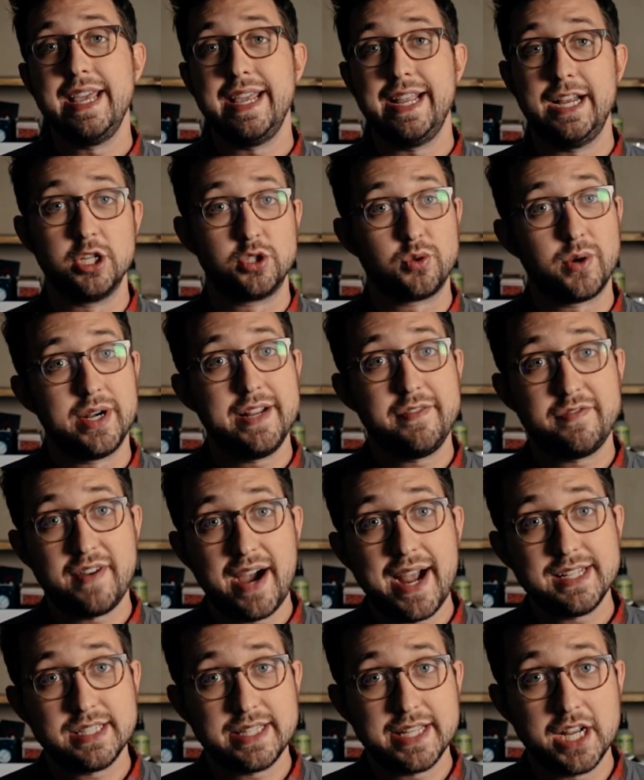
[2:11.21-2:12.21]
Here's where Indy
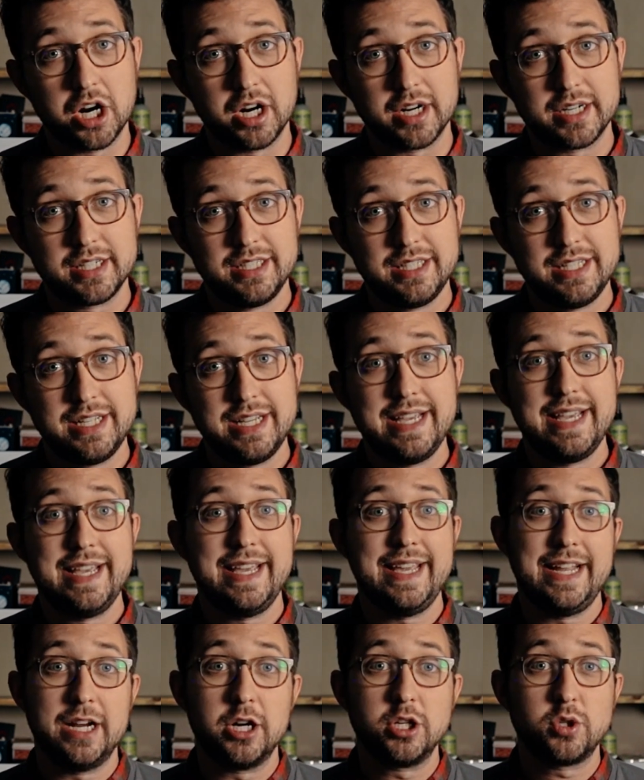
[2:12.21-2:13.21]
finds the Ark.
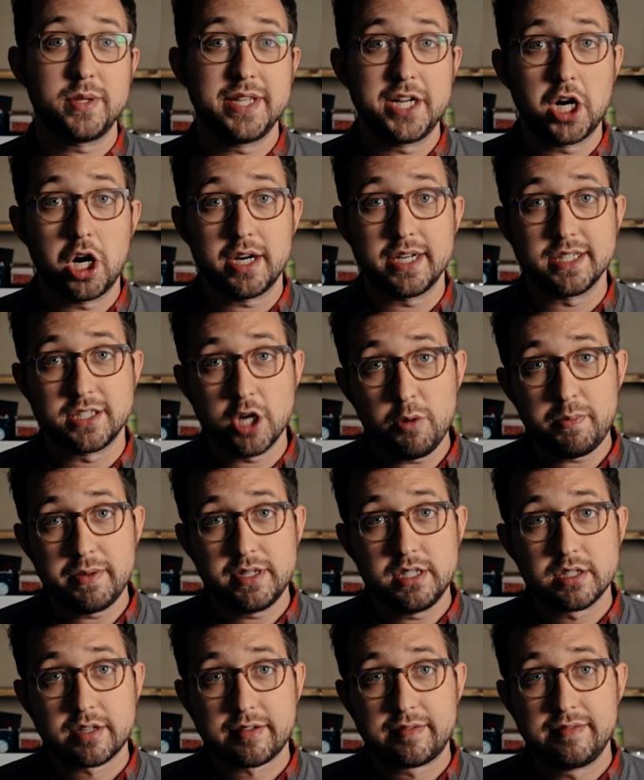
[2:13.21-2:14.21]
Here's where the Ark is
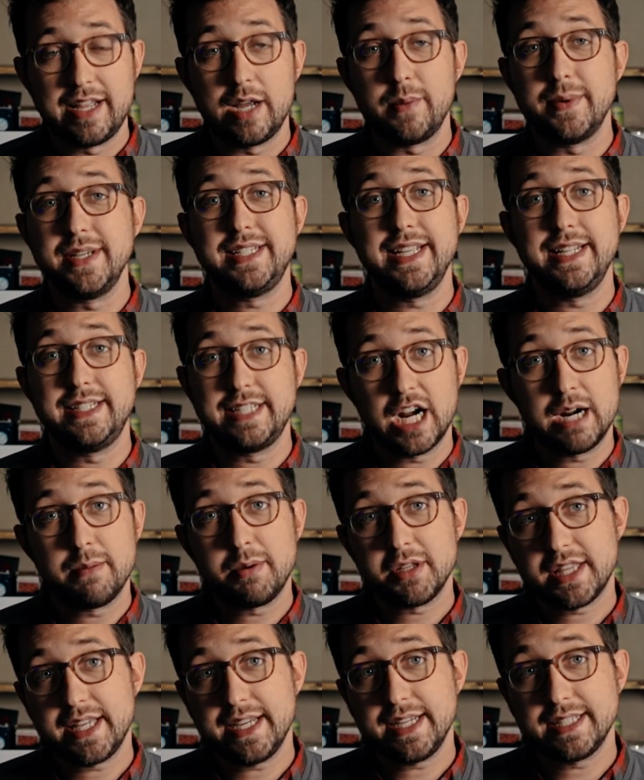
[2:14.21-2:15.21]
opened, and we see
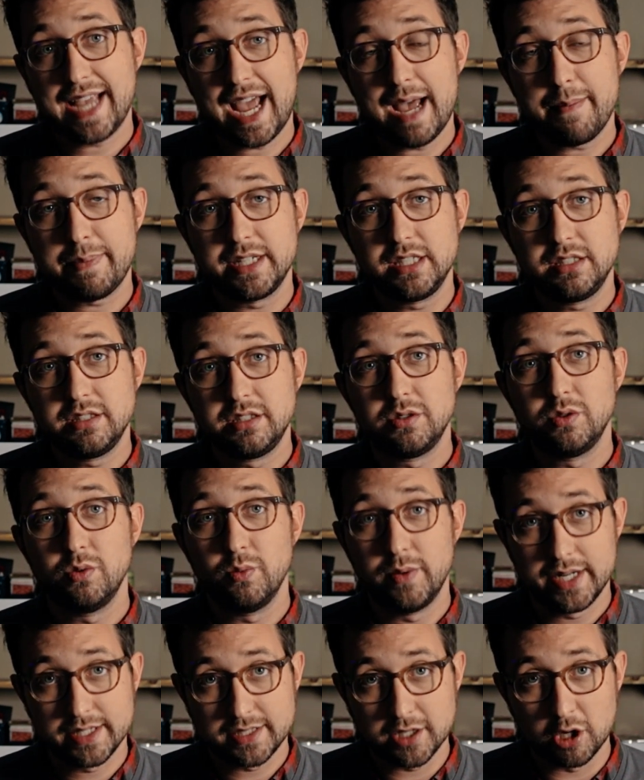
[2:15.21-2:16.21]
terrible things happen
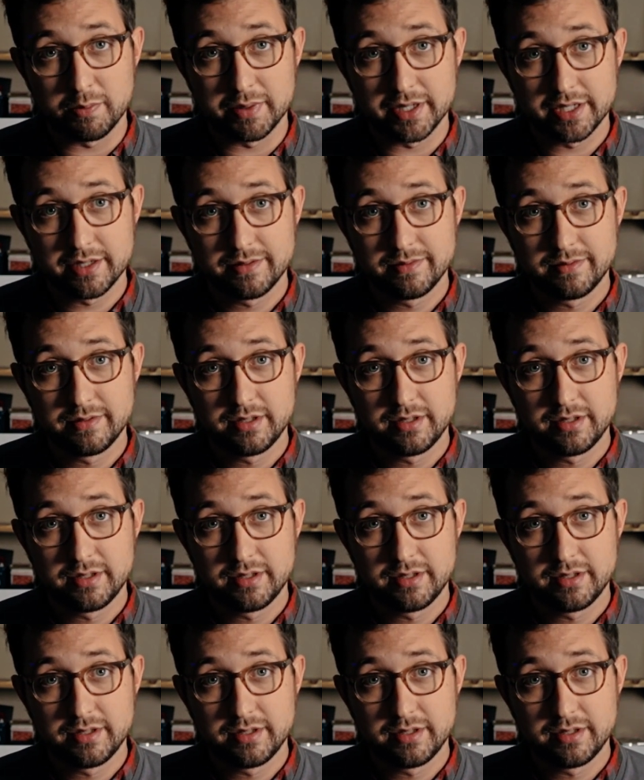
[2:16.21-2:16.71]
when it's opened.